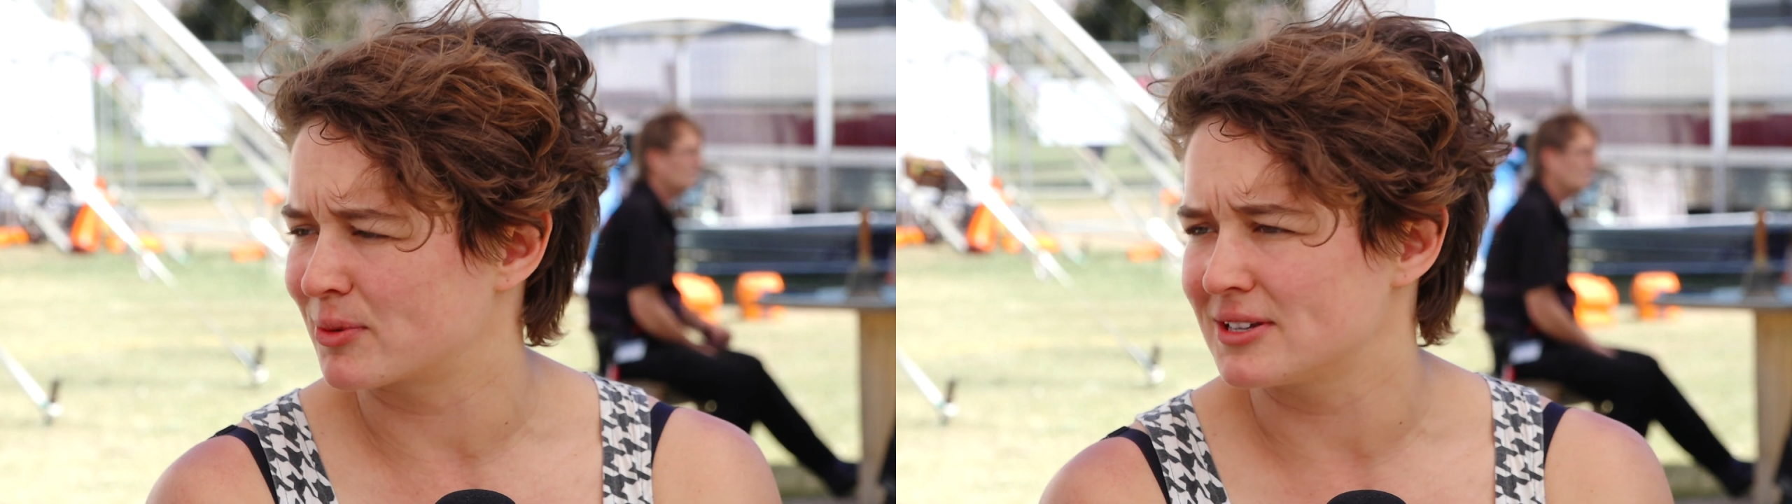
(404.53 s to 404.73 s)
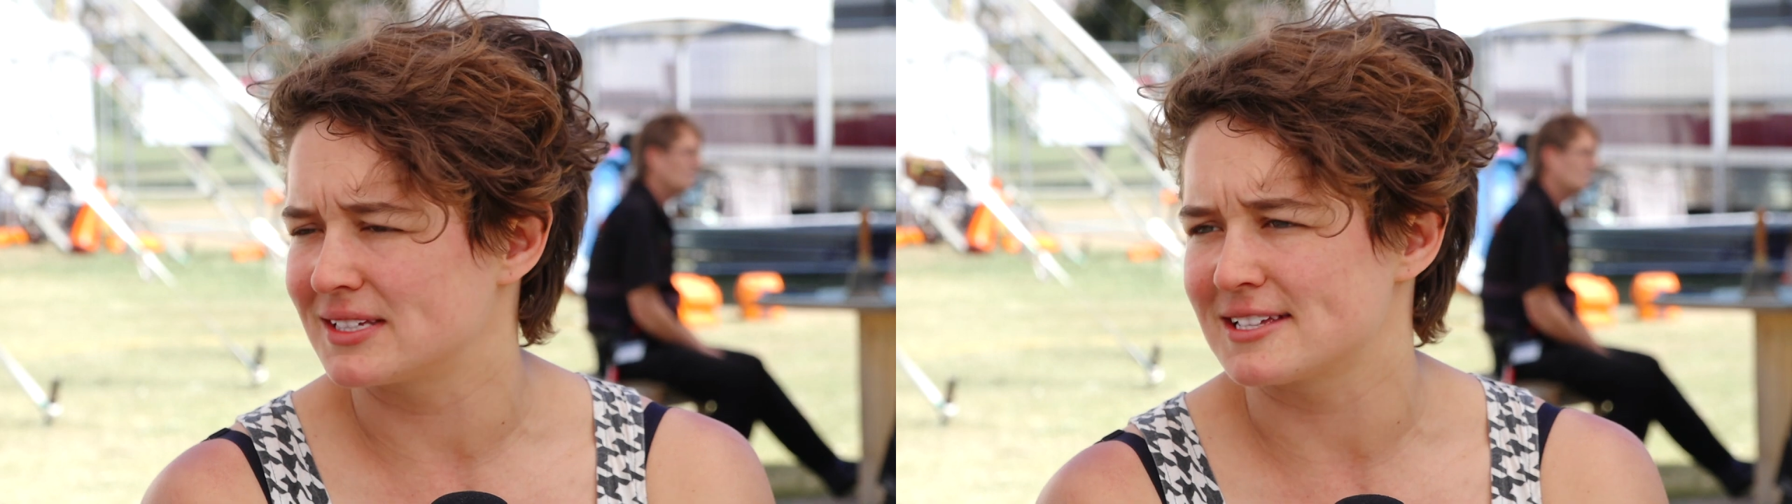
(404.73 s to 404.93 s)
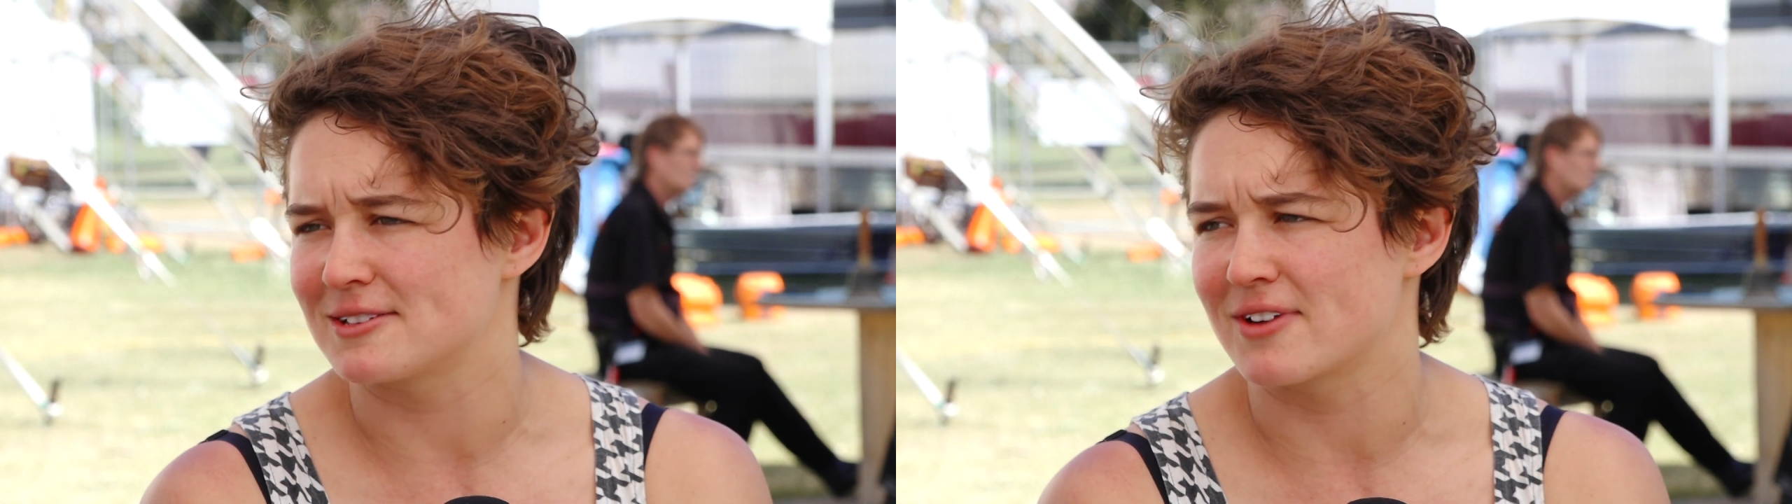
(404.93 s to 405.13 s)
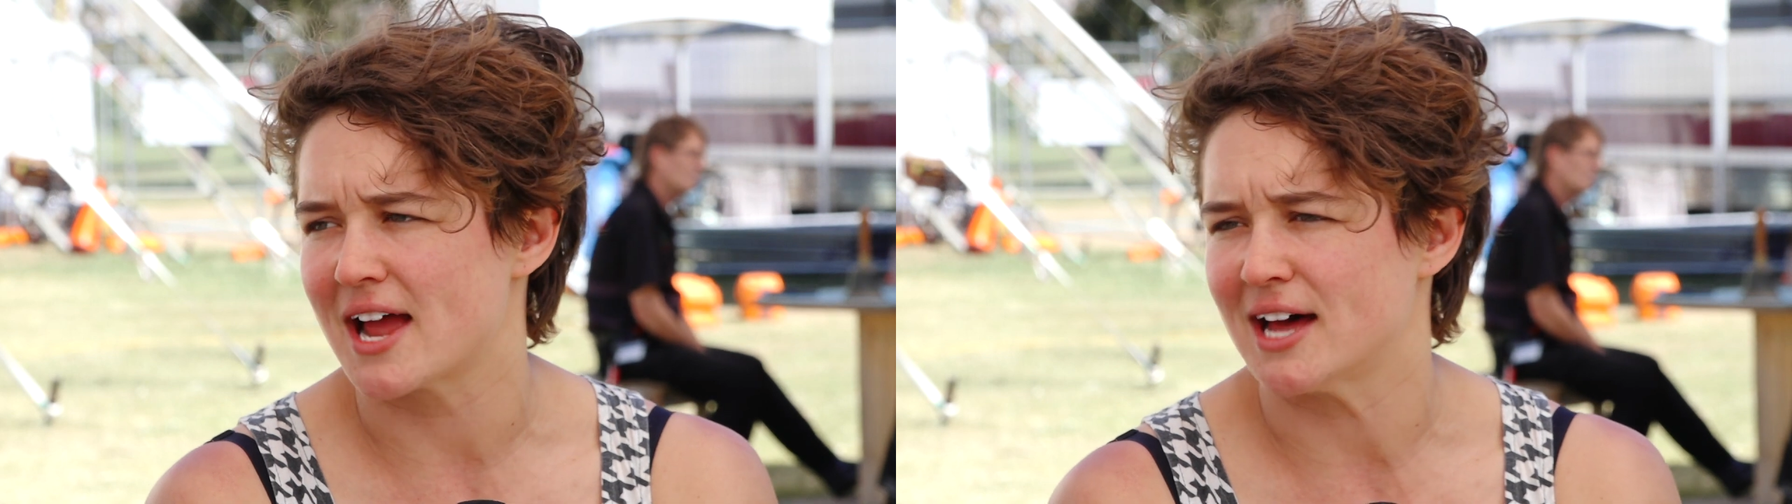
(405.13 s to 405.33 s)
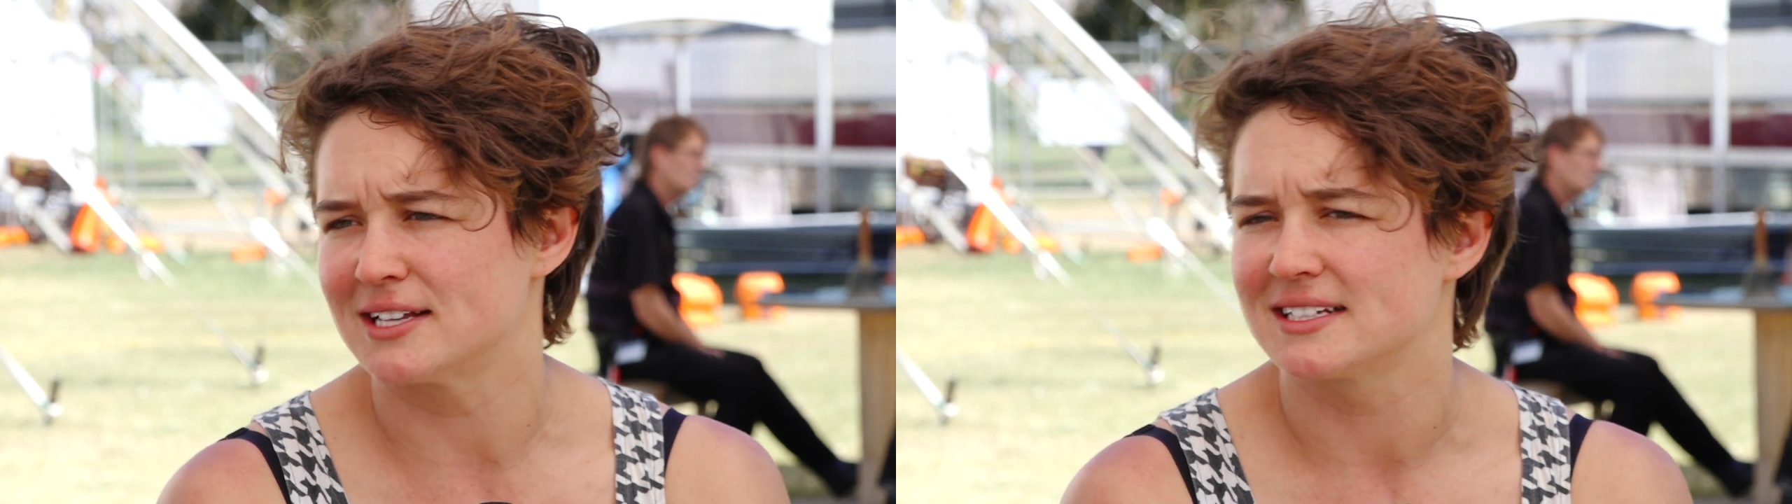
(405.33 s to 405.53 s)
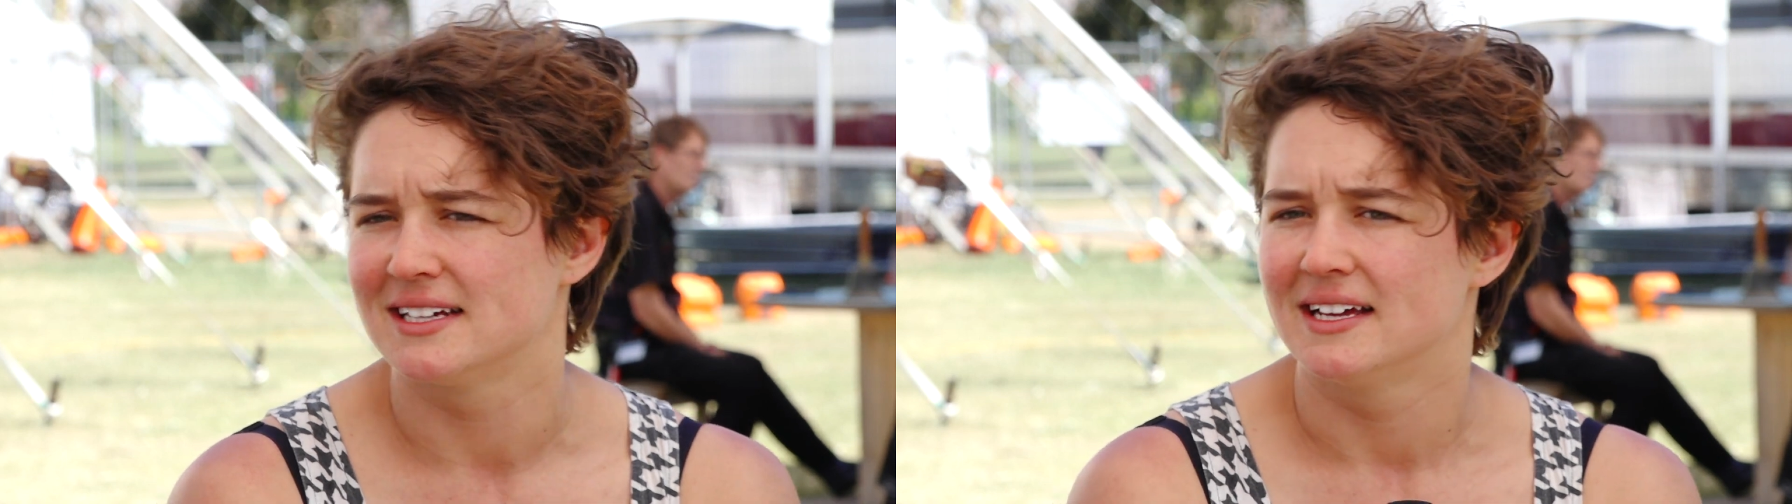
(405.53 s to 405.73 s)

process around,